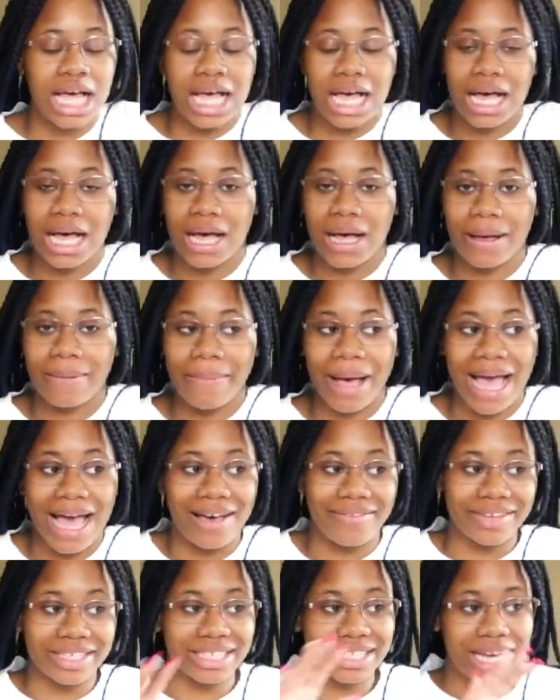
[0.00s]
I
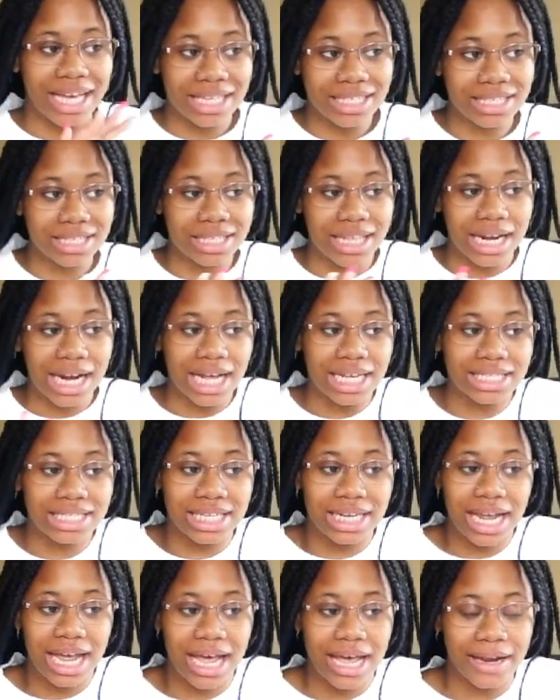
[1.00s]
have a desk that I
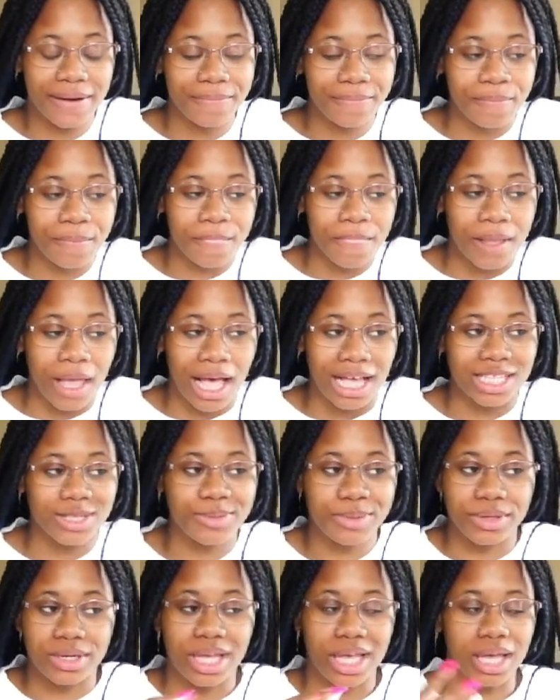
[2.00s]
sit at. I
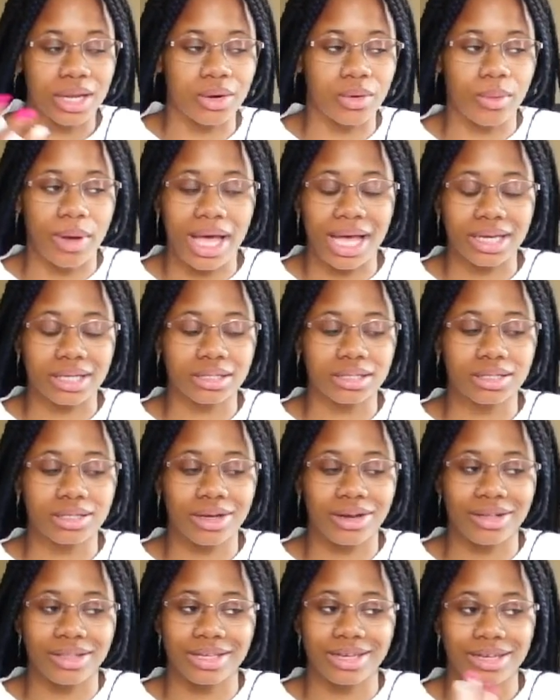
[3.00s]
spilled candle wax
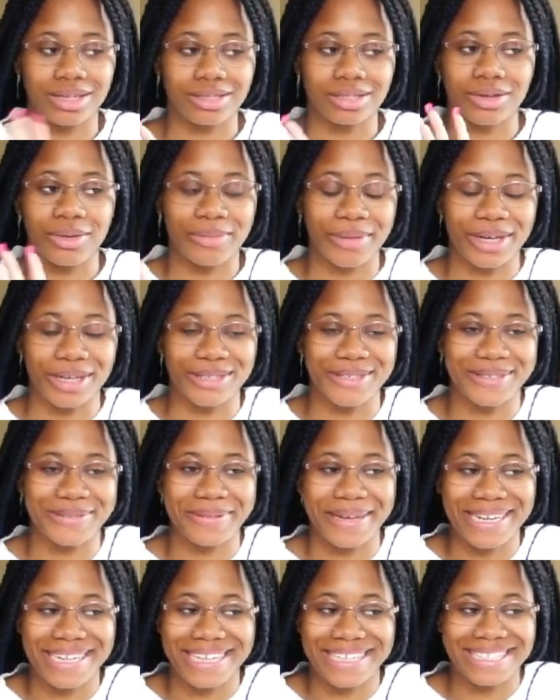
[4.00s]
earlier, so I'm not going to show you
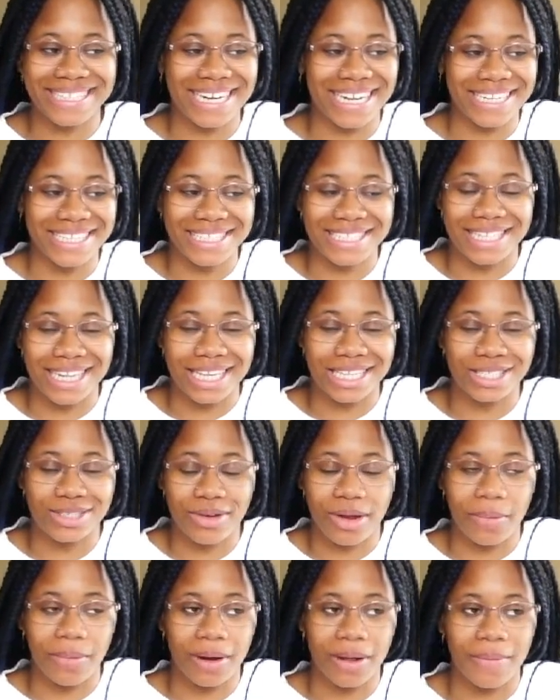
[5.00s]
my desk, and I need to like
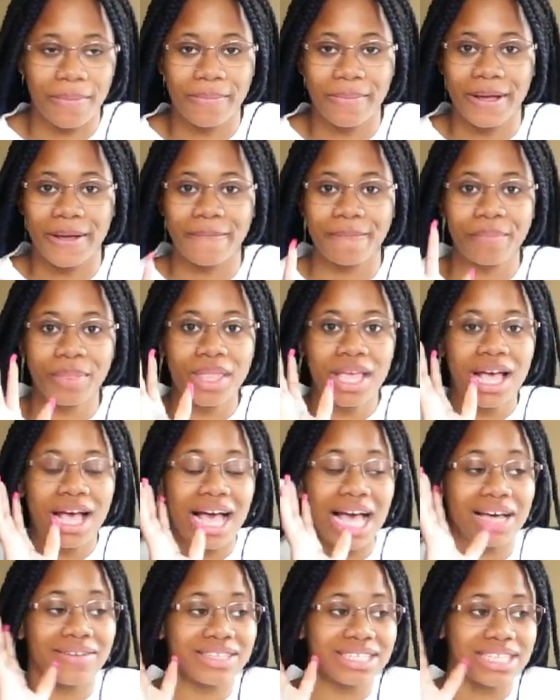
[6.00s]
scrape it up. But I have a